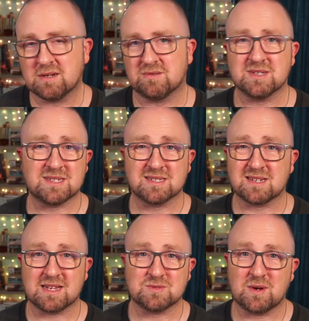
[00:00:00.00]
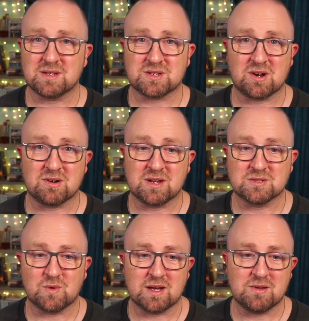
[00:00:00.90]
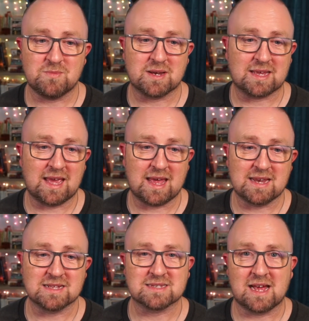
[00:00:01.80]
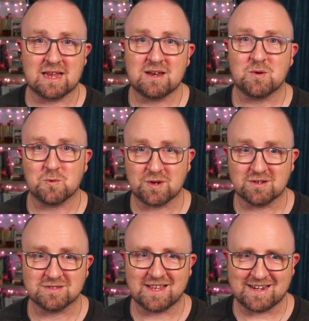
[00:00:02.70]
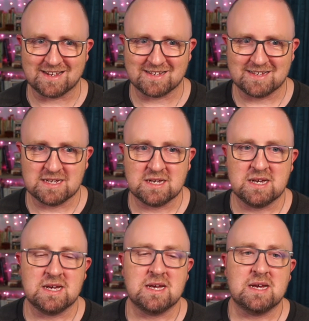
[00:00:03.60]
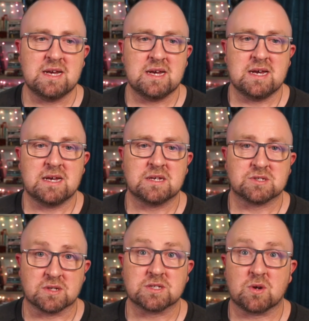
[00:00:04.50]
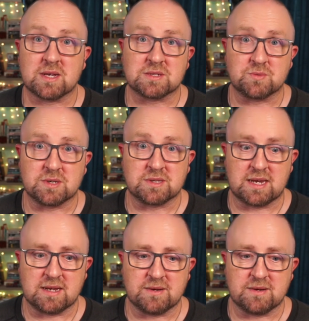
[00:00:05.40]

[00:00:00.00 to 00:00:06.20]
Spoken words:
This is a nice way to start as well, but again, it's not real data. So let's go get some real data.